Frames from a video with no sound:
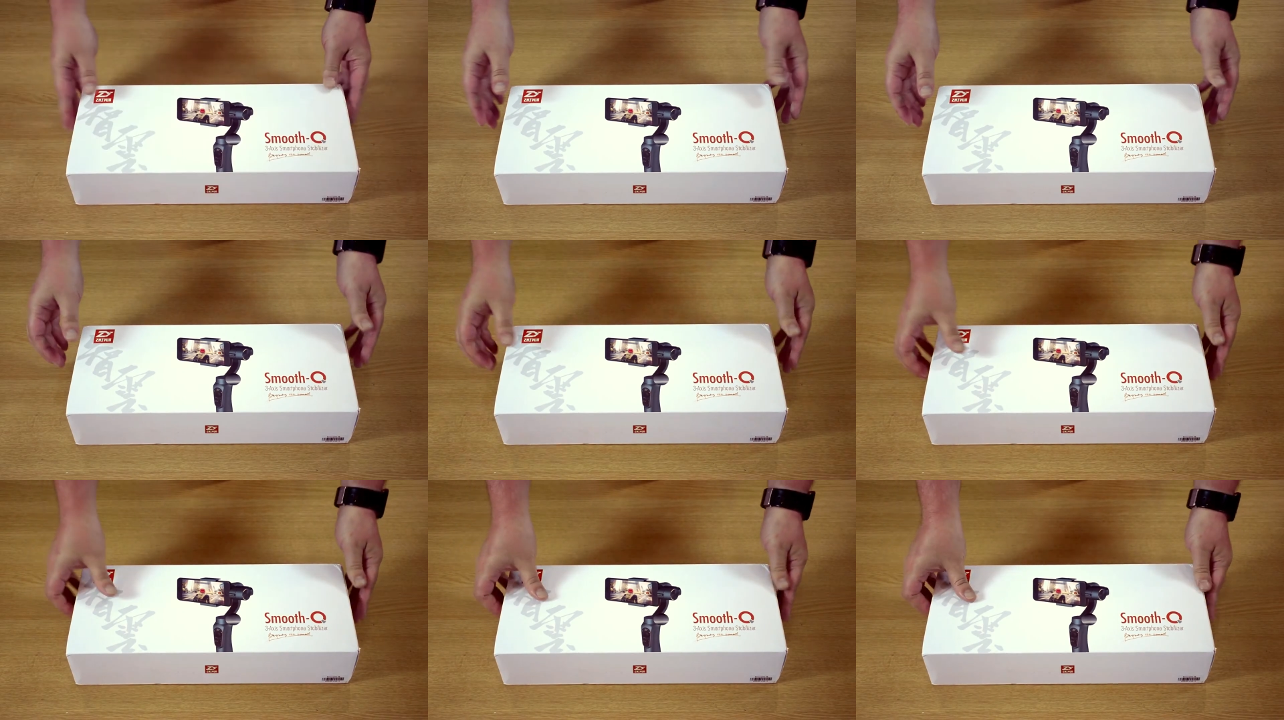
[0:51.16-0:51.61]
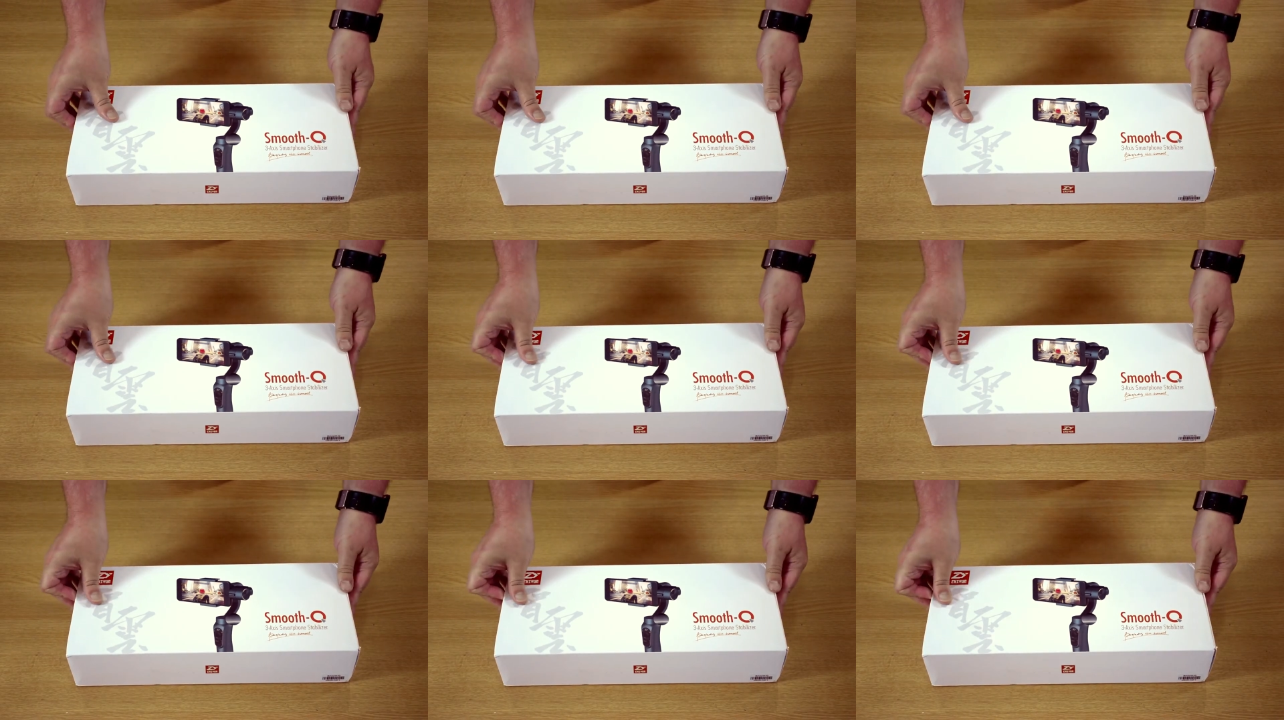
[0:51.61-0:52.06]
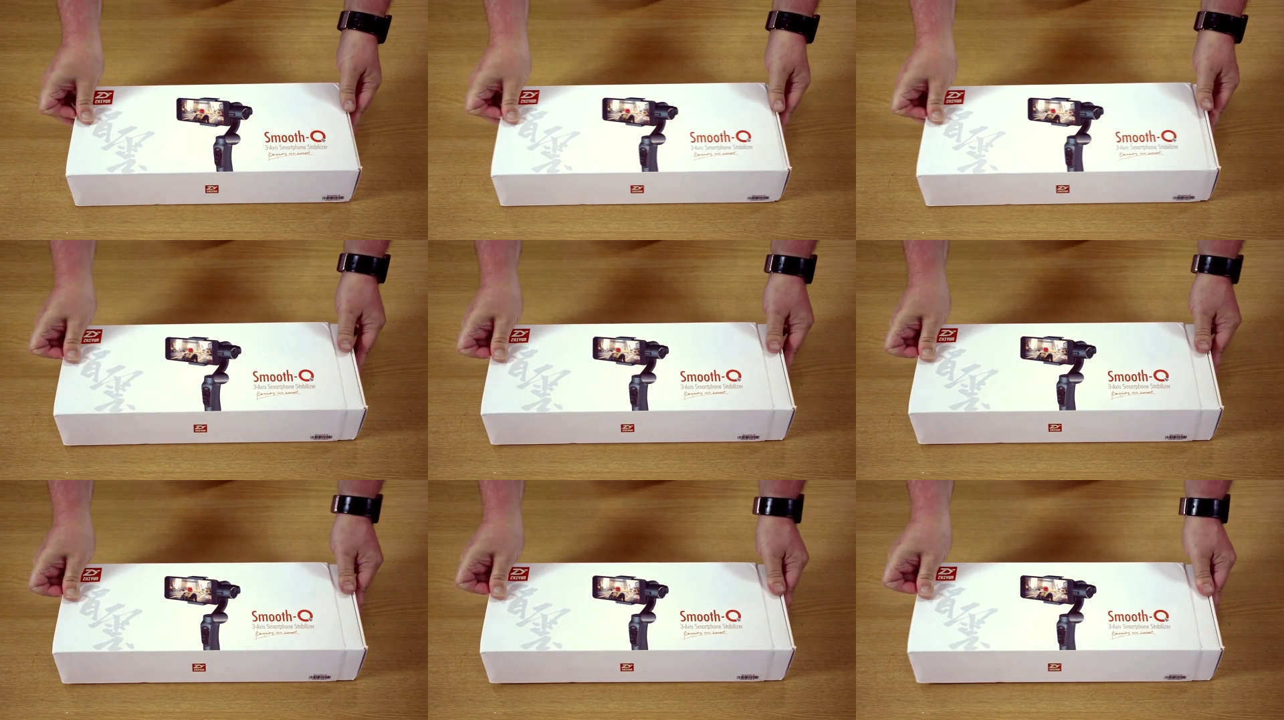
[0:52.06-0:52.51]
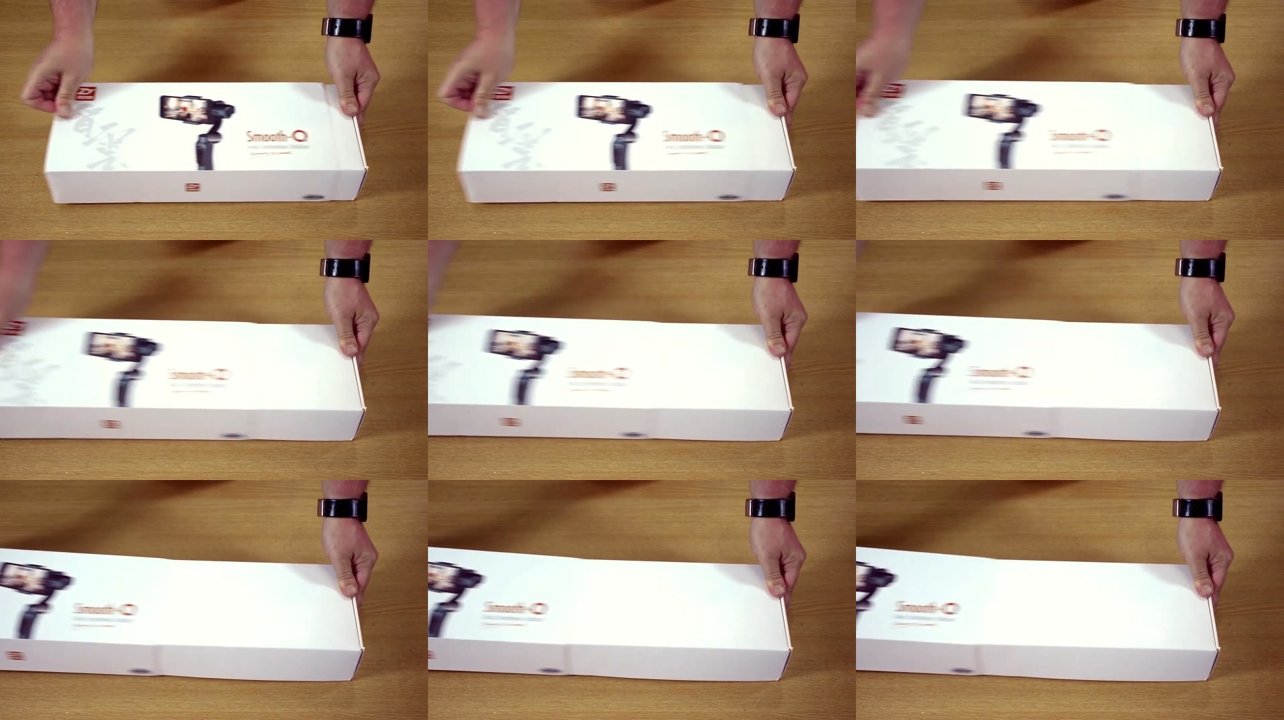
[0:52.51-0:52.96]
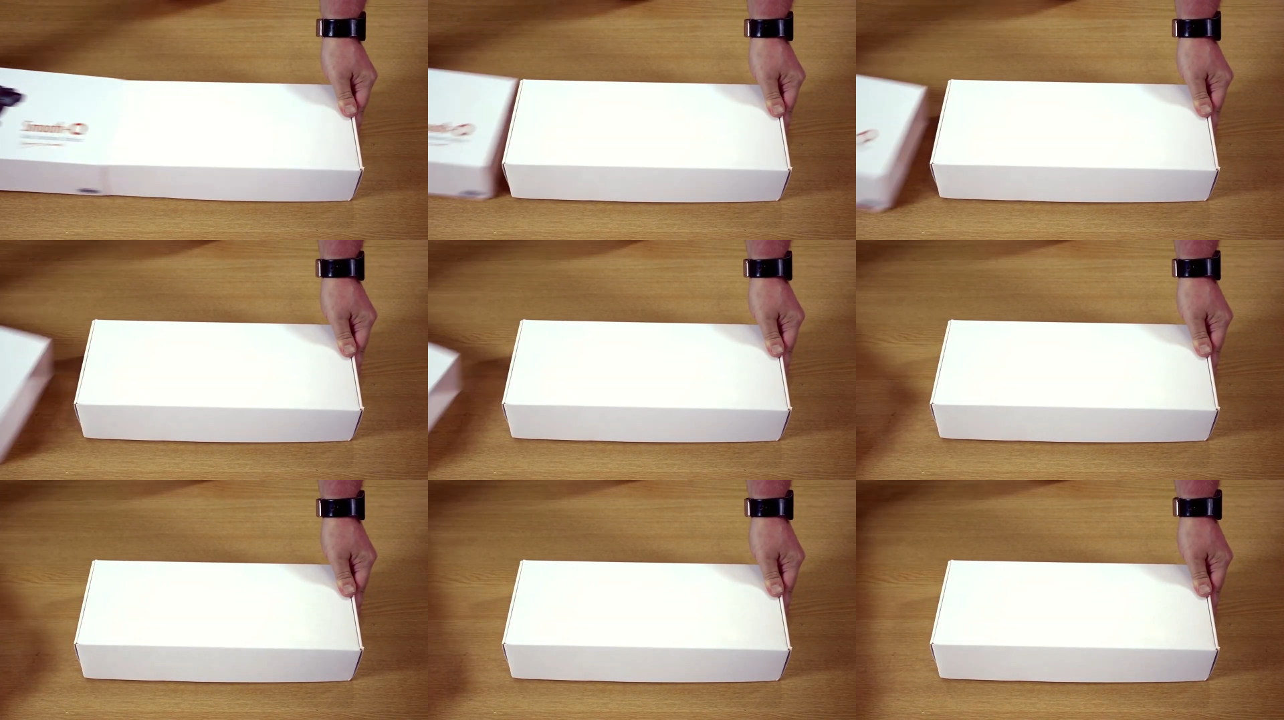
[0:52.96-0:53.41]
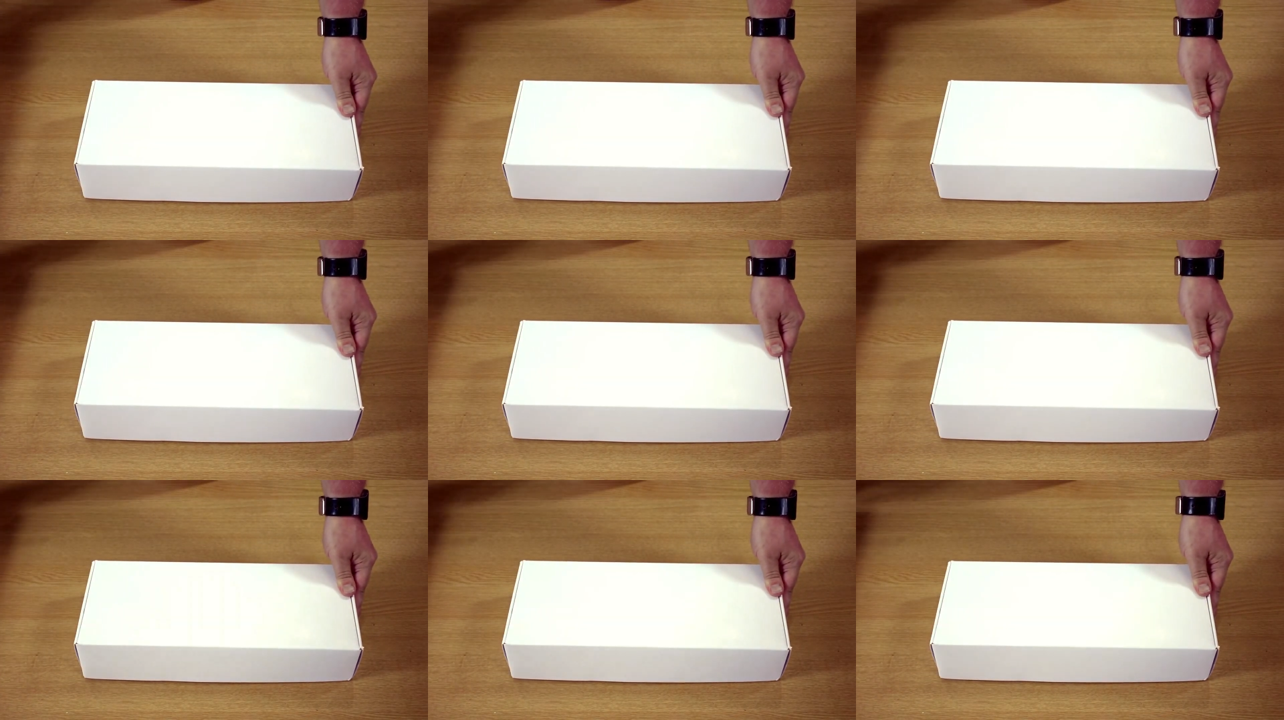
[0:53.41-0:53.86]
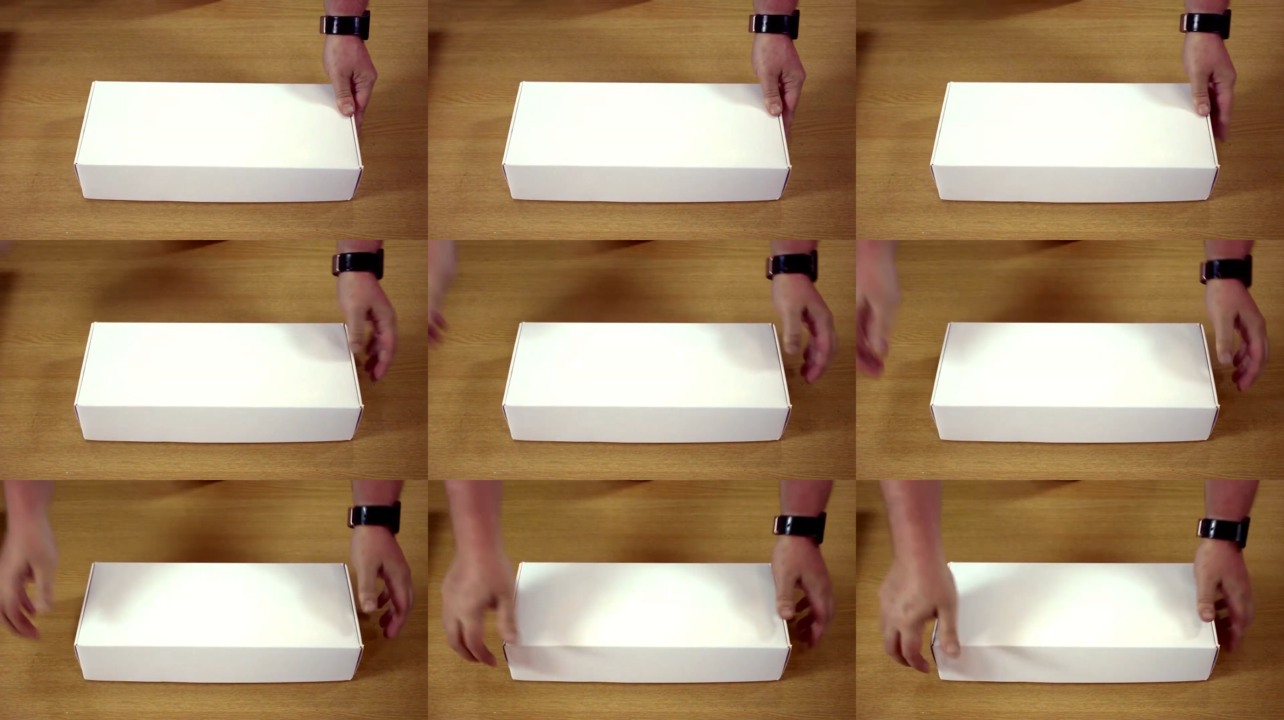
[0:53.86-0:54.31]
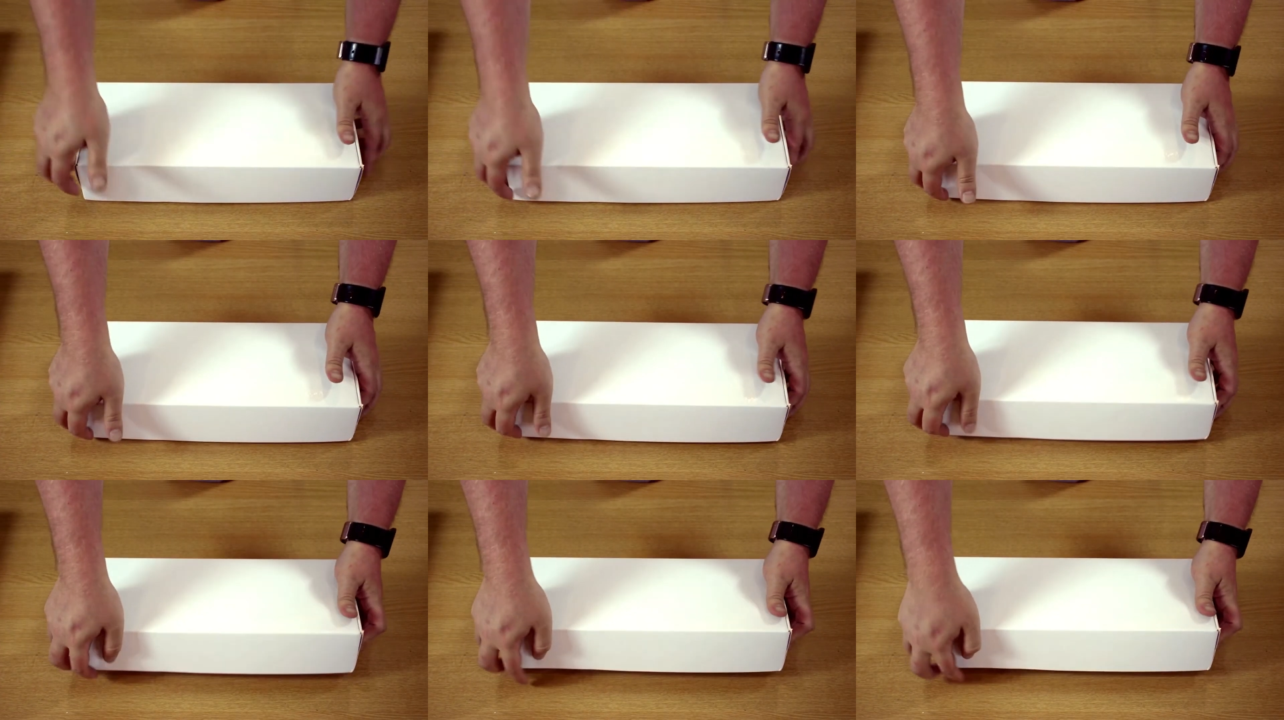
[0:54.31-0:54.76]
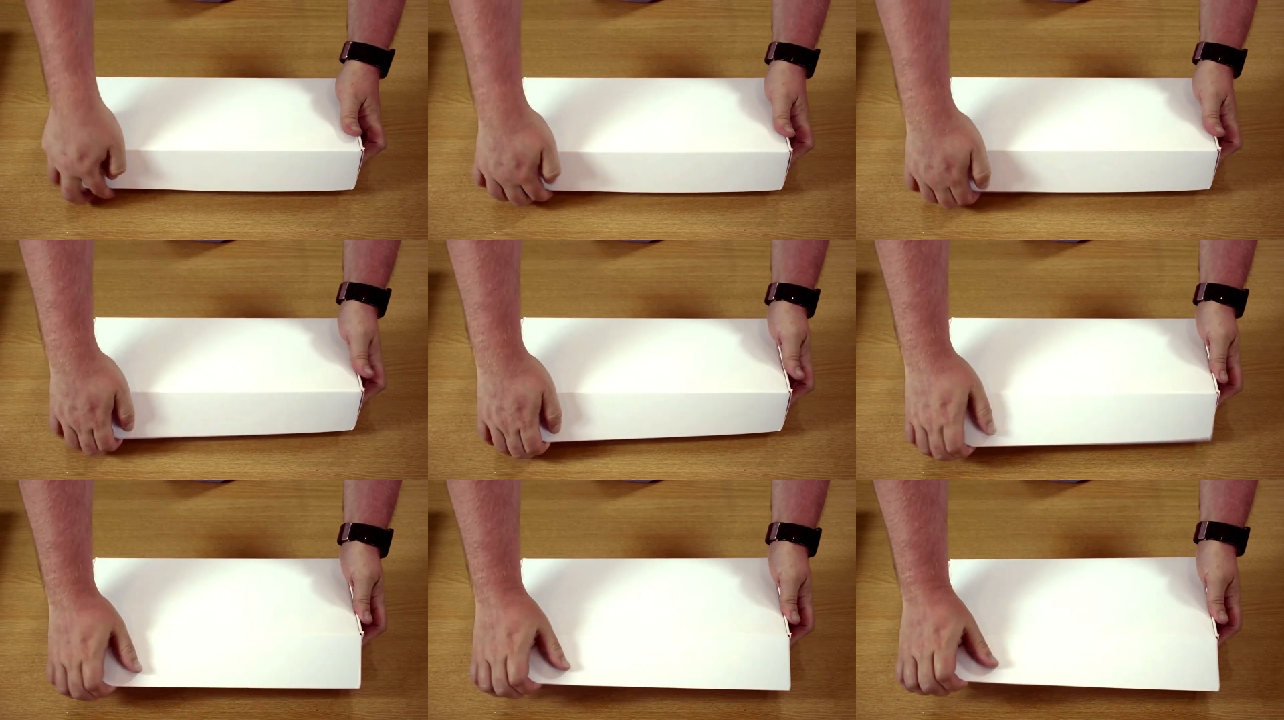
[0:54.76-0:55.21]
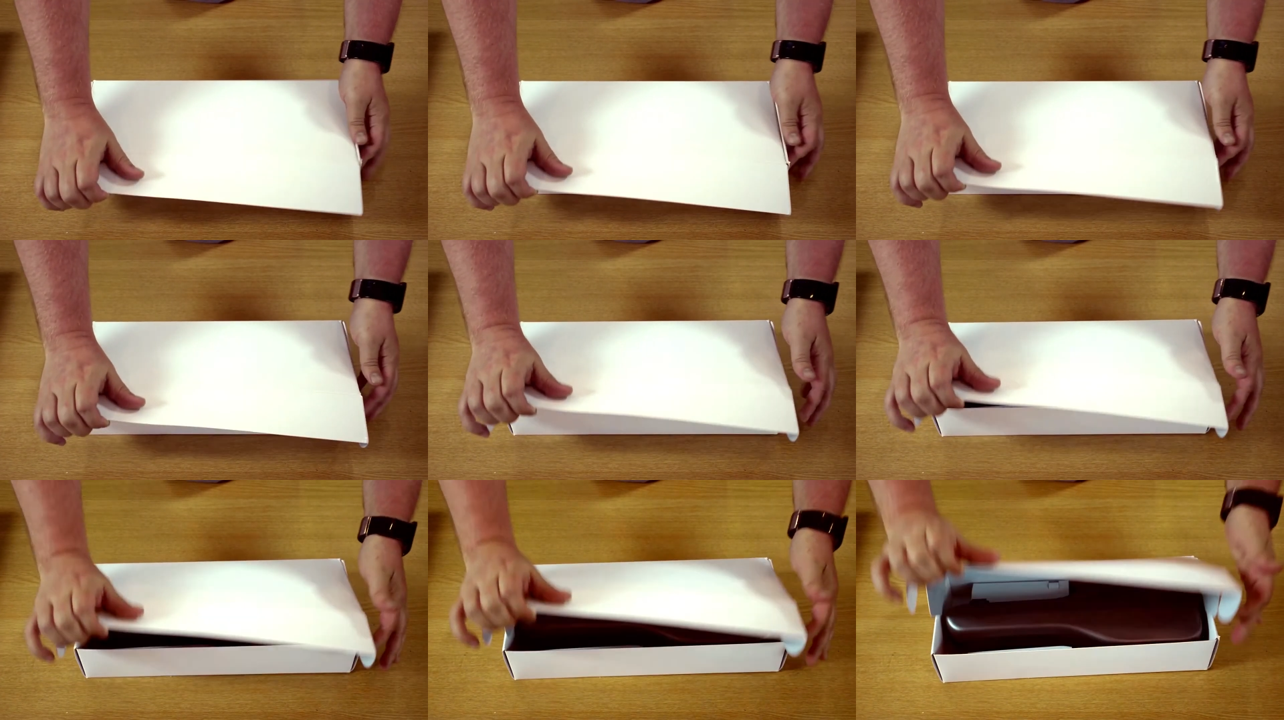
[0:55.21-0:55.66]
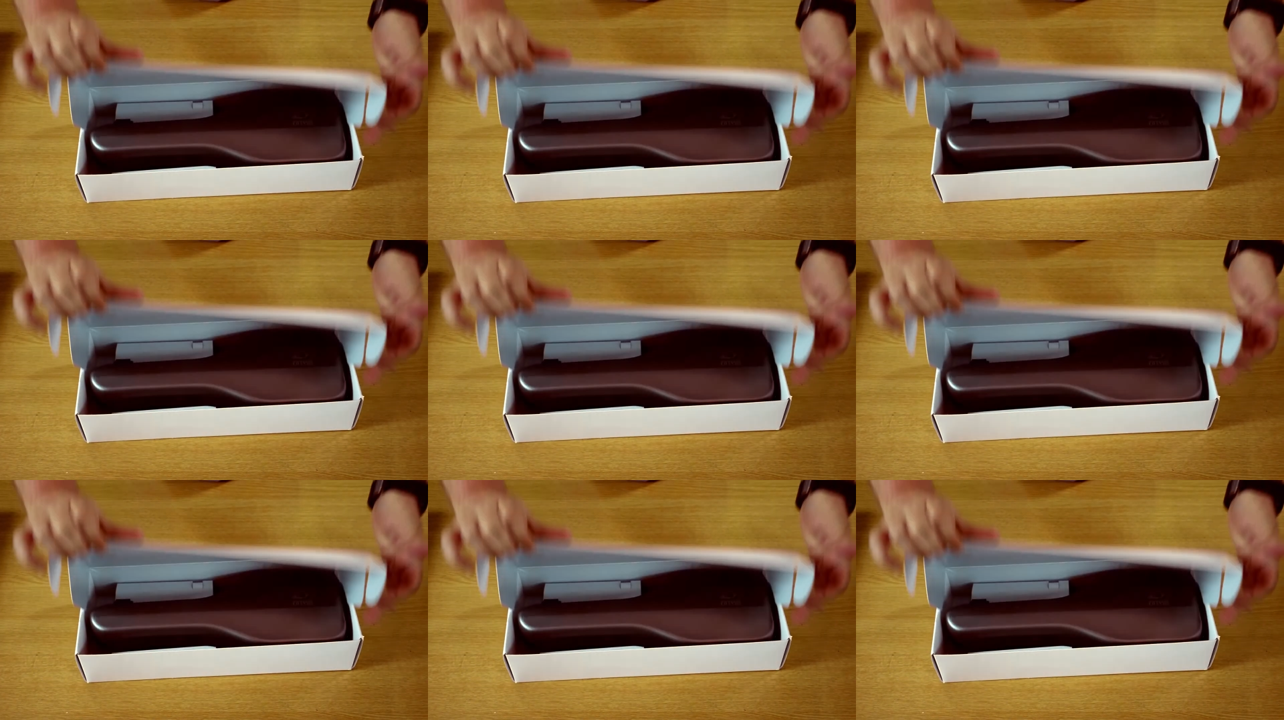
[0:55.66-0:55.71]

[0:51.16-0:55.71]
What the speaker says: Nobody's mouth can be seen.